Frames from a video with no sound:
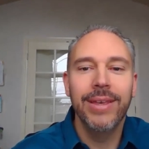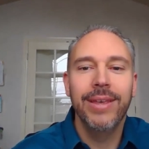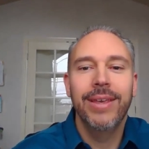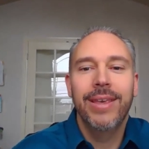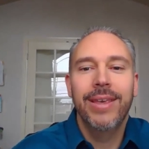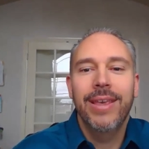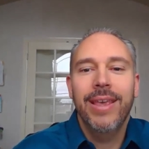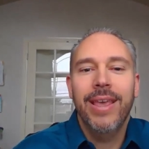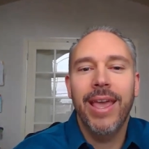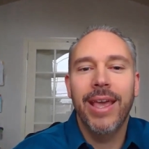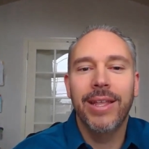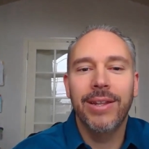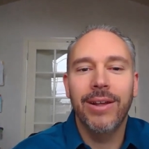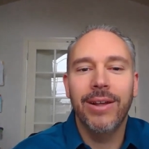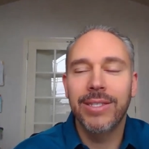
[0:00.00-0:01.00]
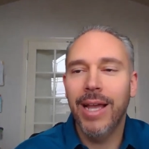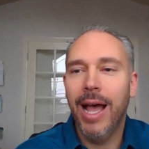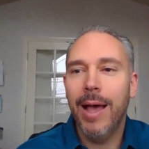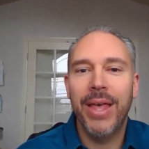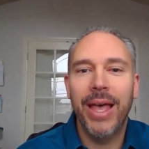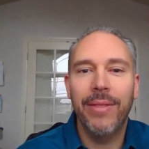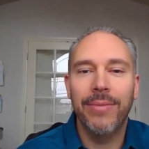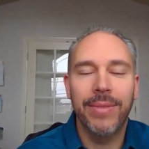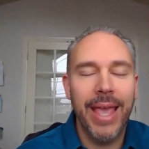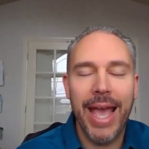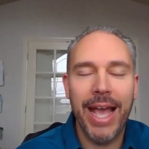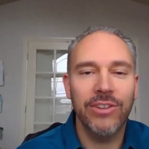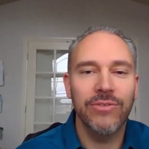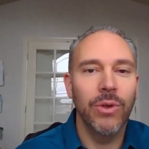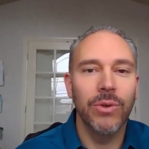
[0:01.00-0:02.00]
Mm. And on top of that,
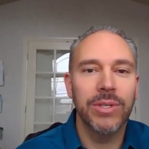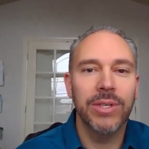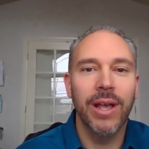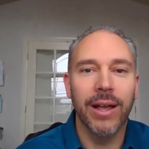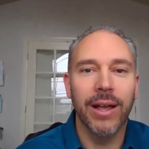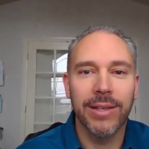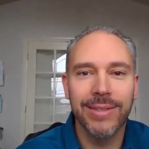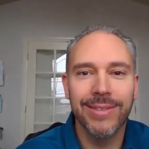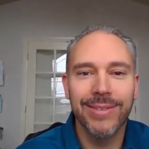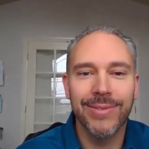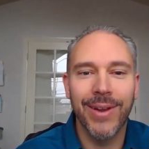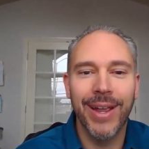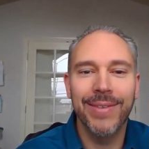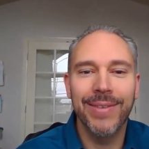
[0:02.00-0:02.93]
cash flow sucks, mm. right?